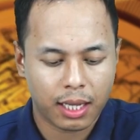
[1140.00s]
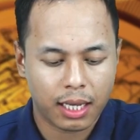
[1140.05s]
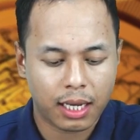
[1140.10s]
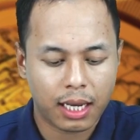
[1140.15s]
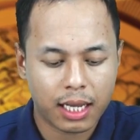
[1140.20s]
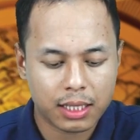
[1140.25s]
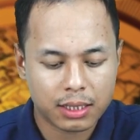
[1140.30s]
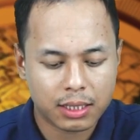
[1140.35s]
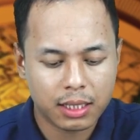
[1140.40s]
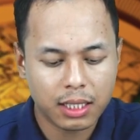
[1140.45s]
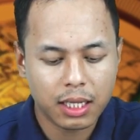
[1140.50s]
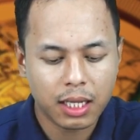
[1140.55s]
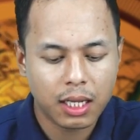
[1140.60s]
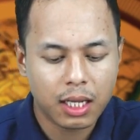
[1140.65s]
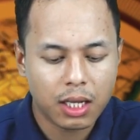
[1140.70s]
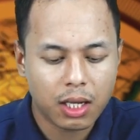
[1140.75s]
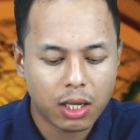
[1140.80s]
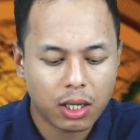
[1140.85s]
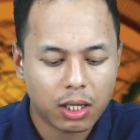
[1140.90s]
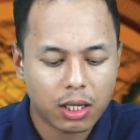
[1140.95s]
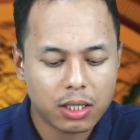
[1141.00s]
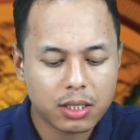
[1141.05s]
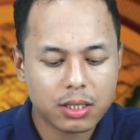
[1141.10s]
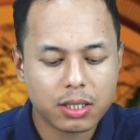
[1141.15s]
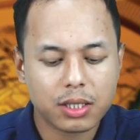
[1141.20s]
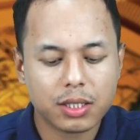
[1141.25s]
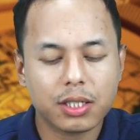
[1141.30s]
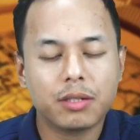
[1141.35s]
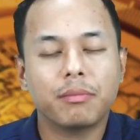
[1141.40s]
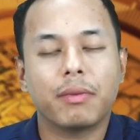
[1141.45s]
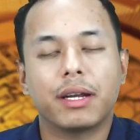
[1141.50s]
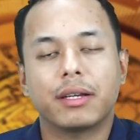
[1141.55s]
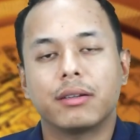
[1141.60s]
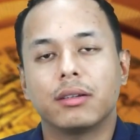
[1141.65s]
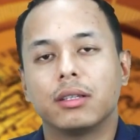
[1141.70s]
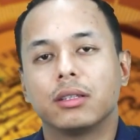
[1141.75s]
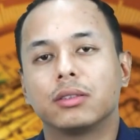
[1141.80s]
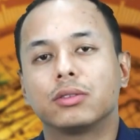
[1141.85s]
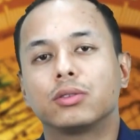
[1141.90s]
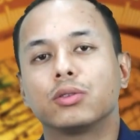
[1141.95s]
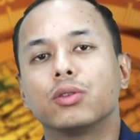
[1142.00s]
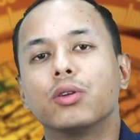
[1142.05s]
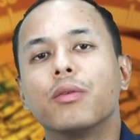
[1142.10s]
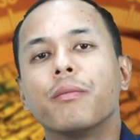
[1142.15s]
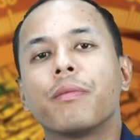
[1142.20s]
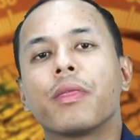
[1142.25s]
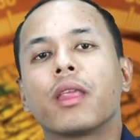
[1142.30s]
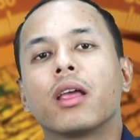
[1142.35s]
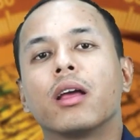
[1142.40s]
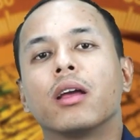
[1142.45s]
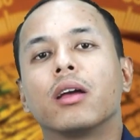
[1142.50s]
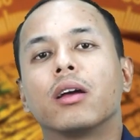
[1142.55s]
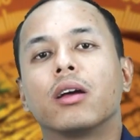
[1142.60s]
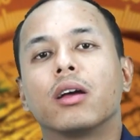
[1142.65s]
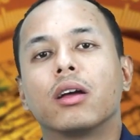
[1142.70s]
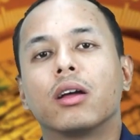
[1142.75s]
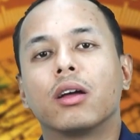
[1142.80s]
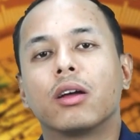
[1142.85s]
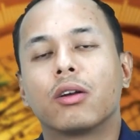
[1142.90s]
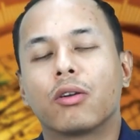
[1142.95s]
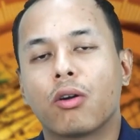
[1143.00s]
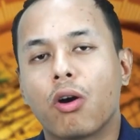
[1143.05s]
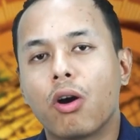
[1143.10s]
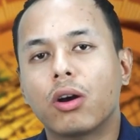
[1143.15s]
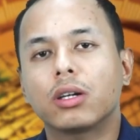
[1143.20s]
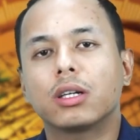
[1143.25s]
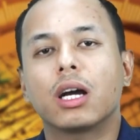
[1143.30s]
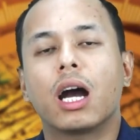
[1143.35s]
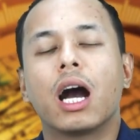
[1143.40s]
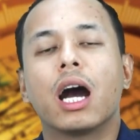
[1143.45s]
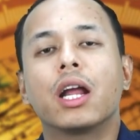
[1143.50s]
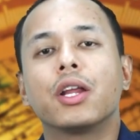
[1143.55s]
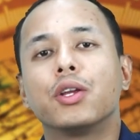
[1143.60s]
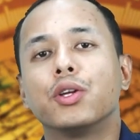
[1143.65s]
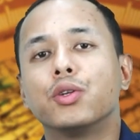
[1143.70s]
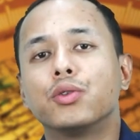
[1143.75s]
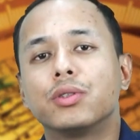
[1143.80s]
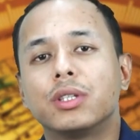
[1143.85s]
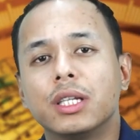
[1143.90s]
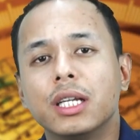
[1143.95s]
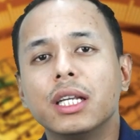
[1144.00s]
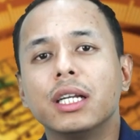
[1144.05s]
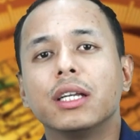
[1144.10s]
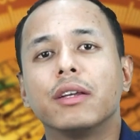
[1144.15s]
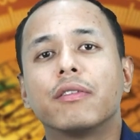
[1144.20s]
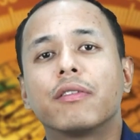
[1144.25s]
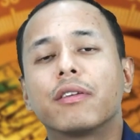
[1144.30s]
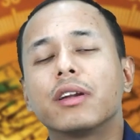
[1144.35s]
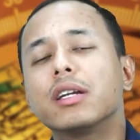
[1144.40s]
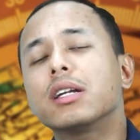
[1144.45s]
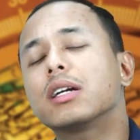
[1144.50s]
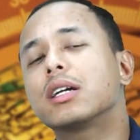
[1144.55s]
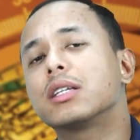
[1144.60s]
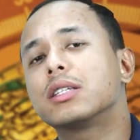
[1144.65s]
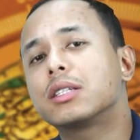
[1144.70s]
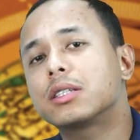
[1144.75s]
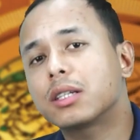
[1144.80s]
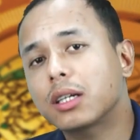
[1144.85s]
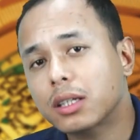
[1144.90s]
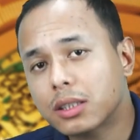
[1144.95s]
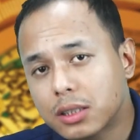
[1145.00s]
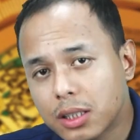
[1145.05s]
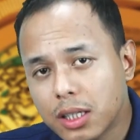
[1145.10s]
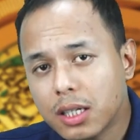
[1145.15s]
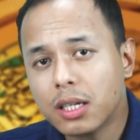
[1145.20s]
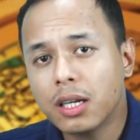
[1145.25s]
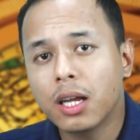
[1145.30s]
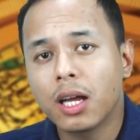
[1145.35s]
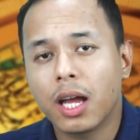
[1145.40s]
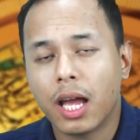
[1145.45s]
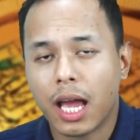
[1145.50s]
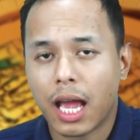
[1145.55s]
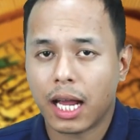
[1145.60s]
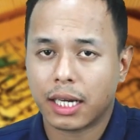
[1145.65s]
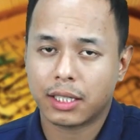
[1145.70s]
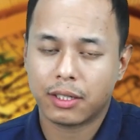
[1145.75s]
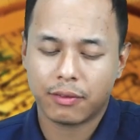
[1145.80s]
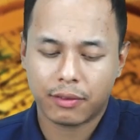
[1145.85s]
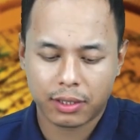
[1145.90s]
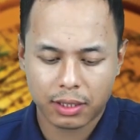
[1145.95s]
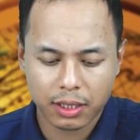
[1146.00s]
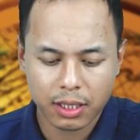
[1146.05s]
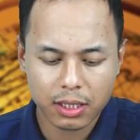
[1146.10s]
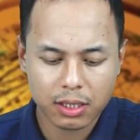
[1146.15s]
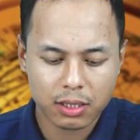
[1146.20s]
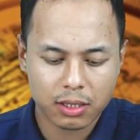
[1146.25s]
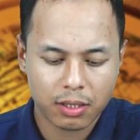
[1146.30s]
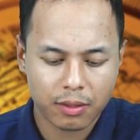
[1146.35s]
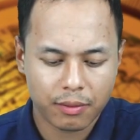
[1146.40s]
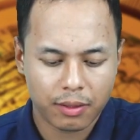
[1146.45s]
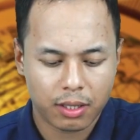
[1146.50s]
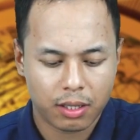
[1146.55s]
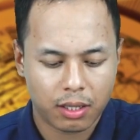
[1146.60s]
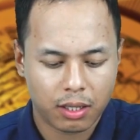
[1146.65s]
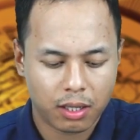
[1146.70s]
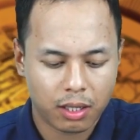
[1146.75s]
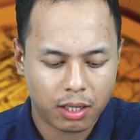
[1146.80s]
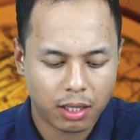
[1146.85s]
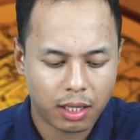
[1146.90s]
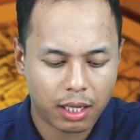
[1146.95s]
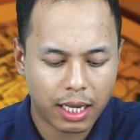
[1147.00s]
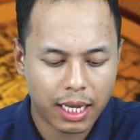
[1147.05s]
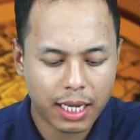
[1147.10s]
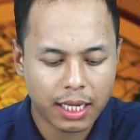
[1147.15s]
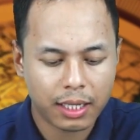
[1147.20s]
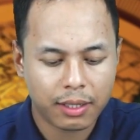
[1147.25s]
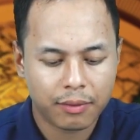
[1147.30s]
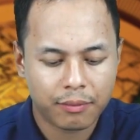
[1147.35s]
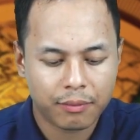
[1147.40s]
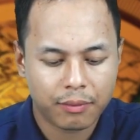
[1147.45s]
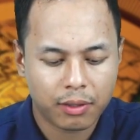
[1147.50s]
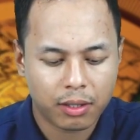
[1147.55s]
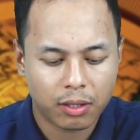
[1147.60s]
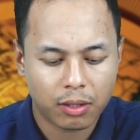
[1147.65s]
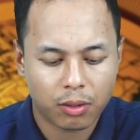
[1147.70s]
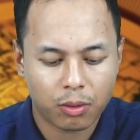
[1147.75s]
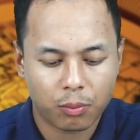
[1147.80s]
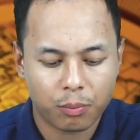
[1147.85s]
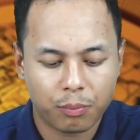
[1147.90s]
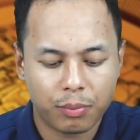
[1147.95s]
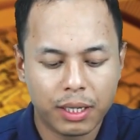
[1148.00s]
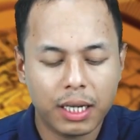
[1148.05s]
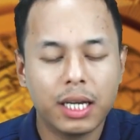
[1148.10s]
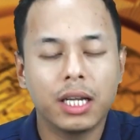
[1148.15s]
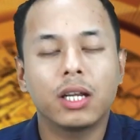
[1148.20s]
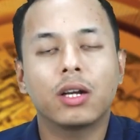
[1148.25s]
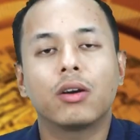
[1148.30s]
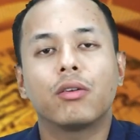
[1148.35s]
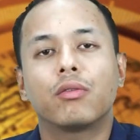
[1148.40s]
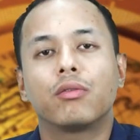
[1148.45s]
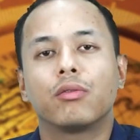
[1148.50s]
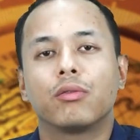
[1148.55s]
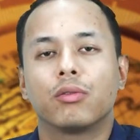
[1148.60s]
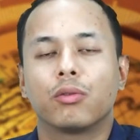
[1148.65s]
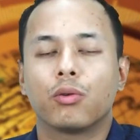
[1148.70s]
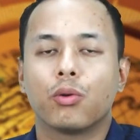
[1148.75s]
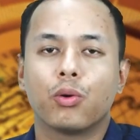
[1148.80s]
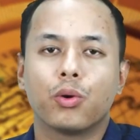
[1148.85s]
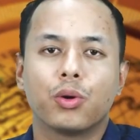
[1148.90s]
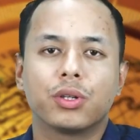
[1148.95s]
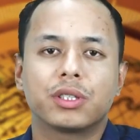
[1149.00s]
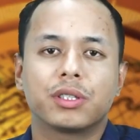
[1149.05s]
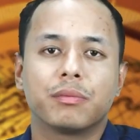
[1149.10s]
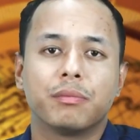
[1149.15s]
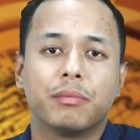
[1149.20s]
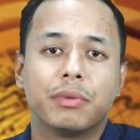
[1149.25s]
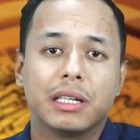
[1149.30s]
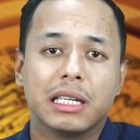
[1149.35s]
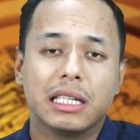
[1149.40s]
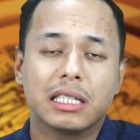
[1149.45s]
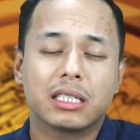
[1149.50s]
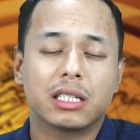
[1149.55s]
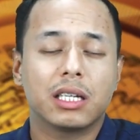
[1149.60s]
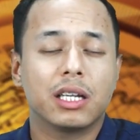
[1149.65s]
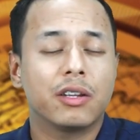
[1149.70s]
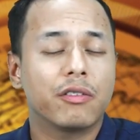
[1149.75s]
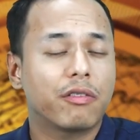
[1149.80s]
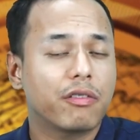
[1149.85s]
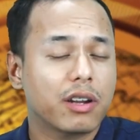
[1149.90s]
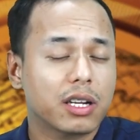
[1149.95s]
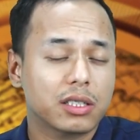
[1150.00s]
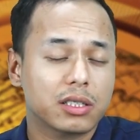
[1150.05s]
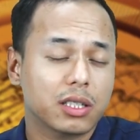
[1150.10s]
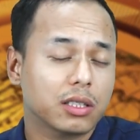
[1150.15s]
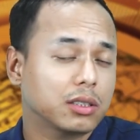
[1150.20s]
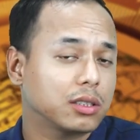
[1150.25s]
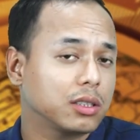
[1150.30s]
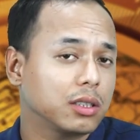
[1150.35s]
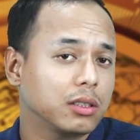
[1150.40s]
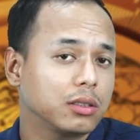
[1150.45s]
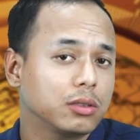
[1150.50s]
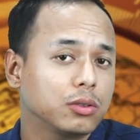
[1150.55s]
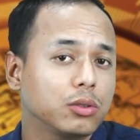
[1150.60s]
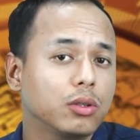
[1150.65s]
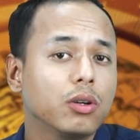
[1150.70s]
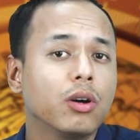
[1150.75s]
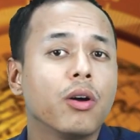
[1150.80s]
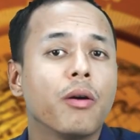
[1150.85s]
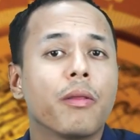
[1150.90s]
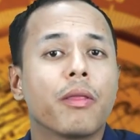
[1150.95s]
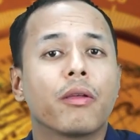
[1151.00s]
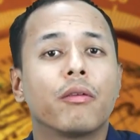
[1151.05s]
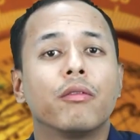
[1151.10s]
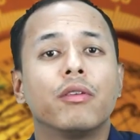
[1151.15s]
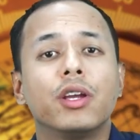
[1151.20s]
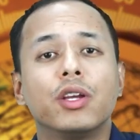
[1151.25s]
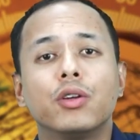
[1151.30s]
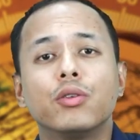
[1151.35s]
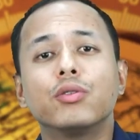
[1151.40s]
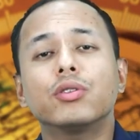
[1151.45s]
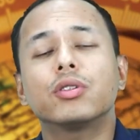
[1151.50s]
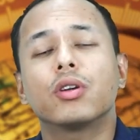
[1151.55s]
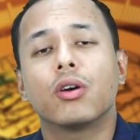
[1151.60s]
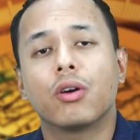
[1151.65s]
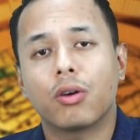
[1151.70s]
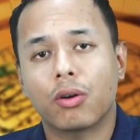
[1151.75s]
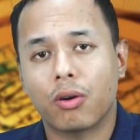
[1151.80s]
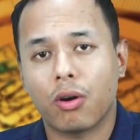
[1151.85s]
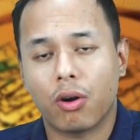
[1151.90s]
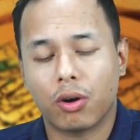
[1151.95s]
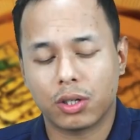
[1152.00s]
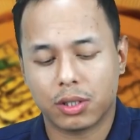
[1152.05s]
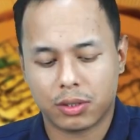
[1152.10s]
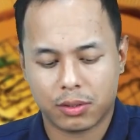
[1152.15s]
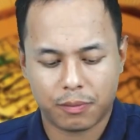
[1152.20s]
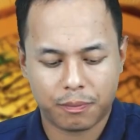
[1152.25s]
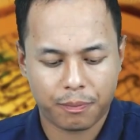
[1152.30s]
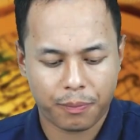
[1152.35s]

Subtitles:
Lastly, construction materials. So rock are used in different construction activities like building of roads, bridges, infrastructure. So we use rocks.